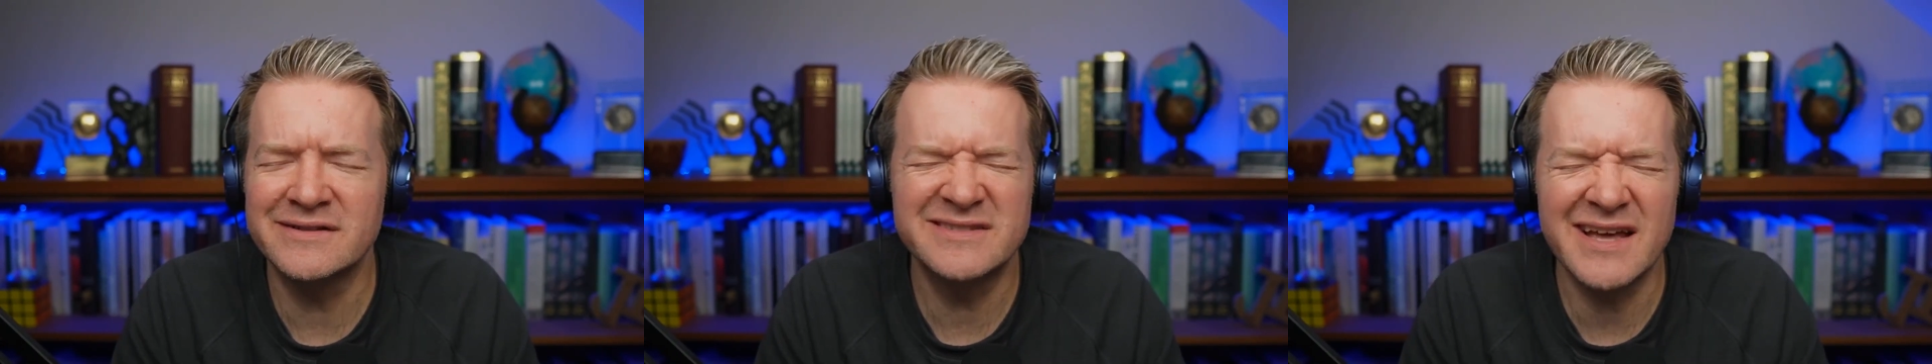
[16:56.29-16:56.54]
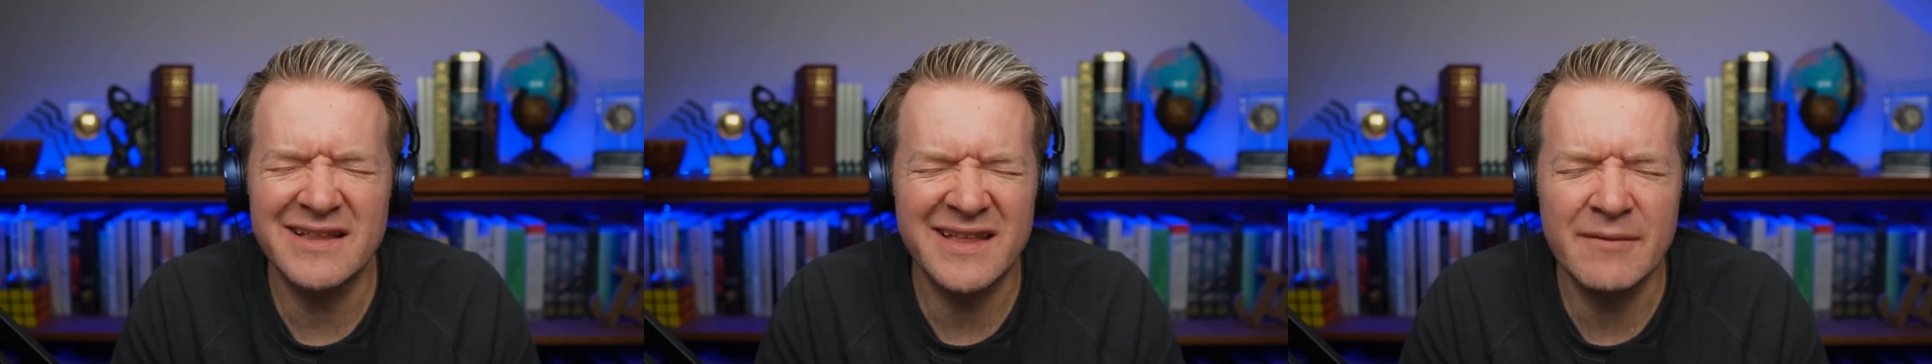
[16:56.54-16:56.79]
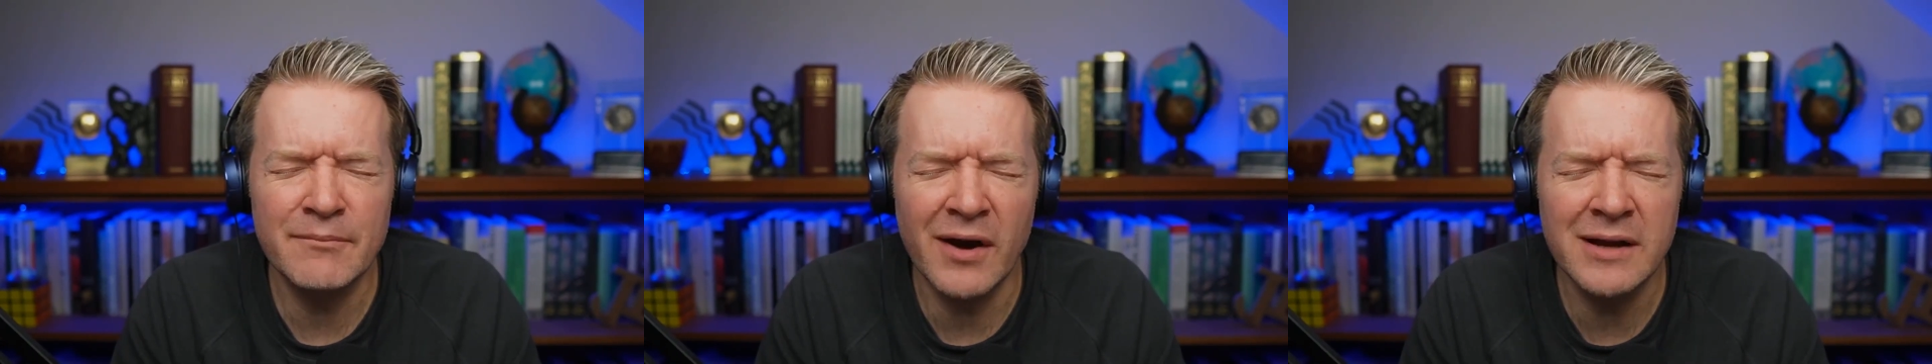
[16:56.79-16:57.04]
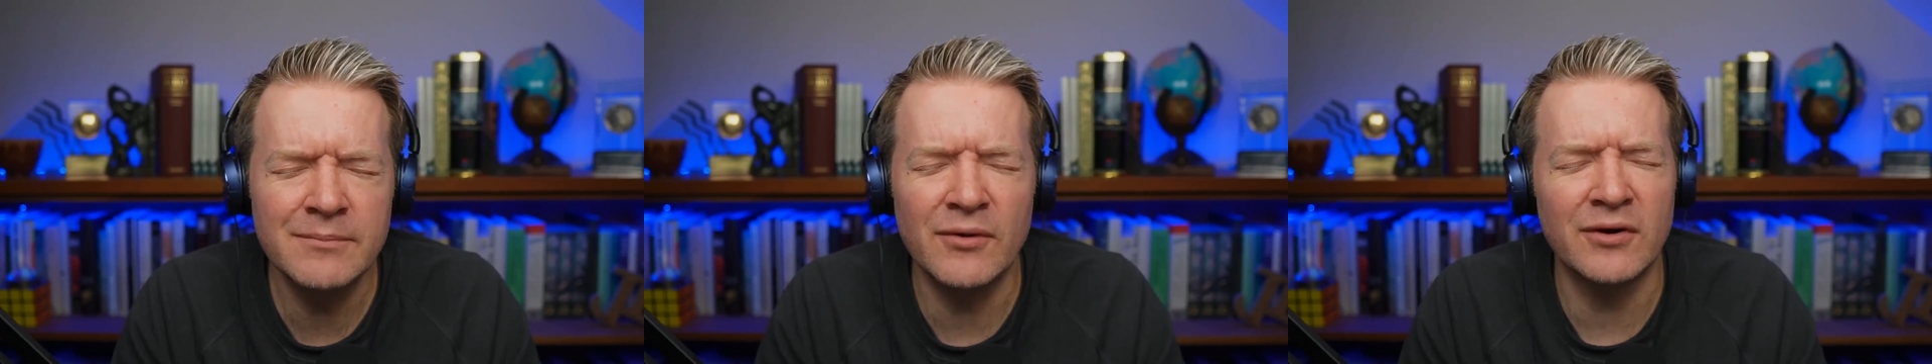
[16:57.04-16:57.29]
that
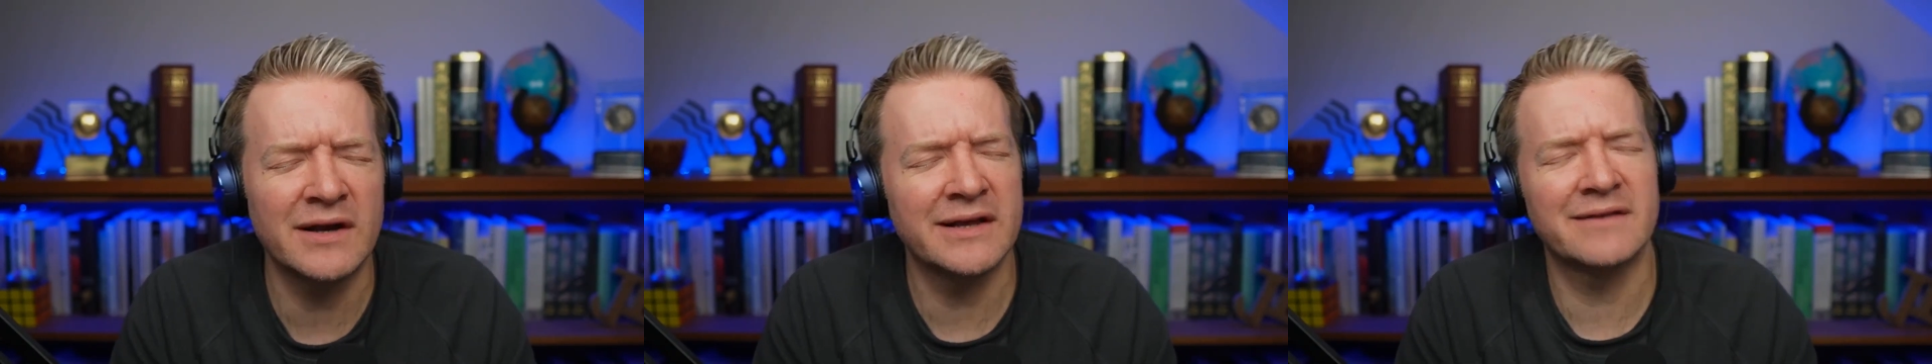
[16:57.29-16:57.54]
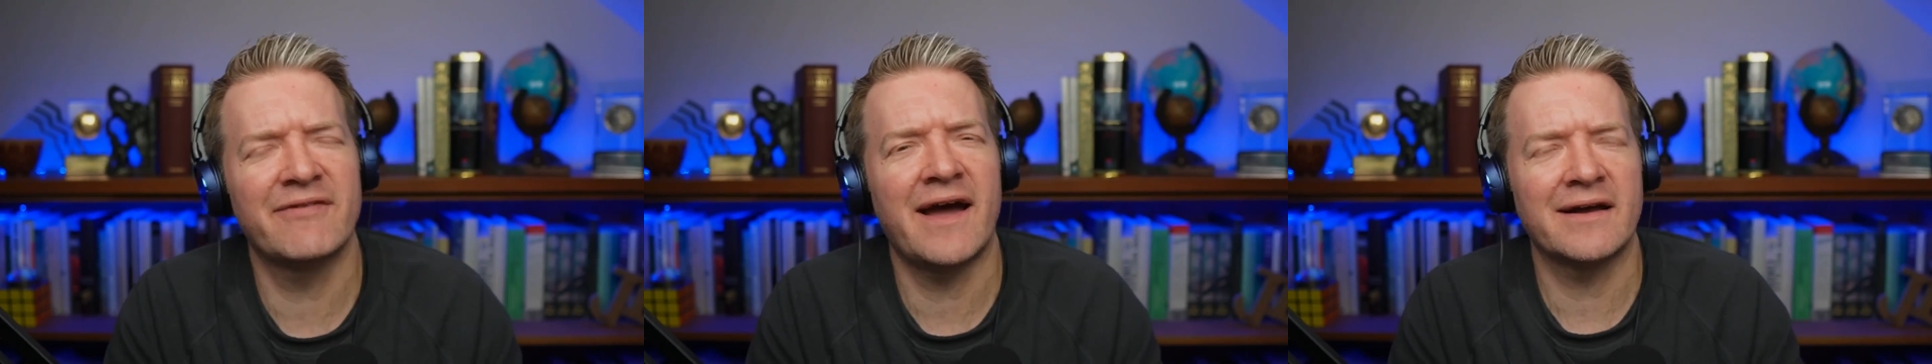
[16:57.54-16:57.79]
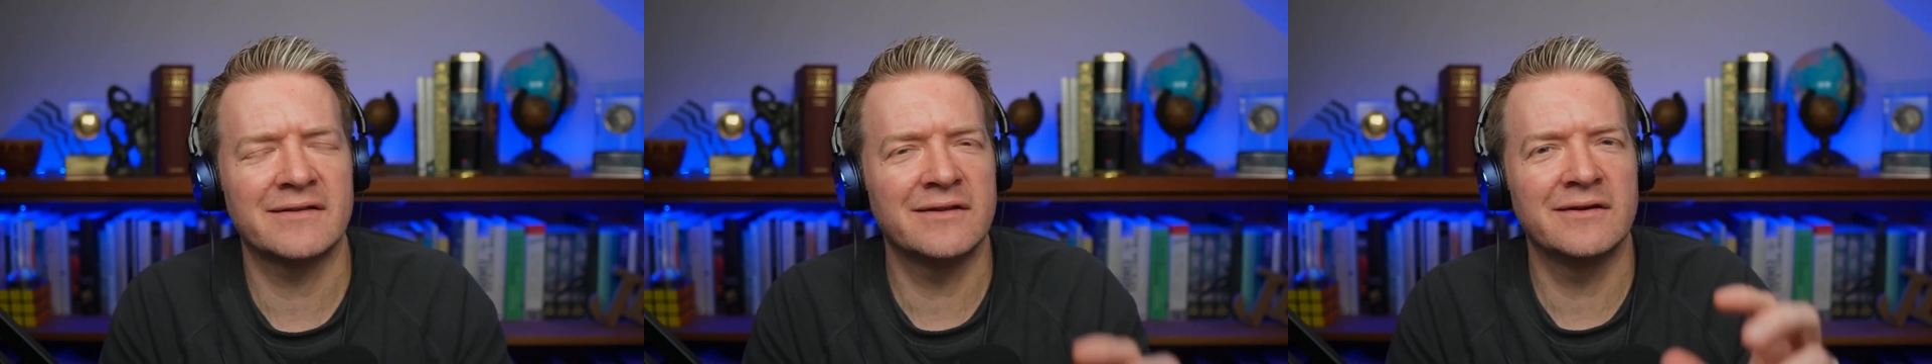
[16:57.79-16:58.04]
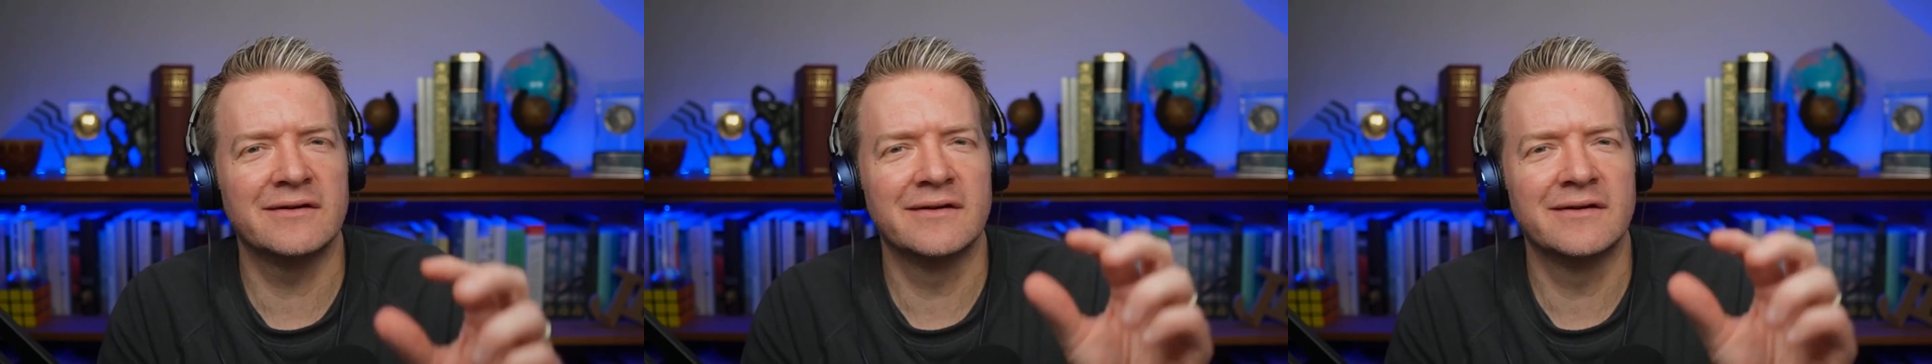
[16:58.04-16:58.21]
mind-boggling fact that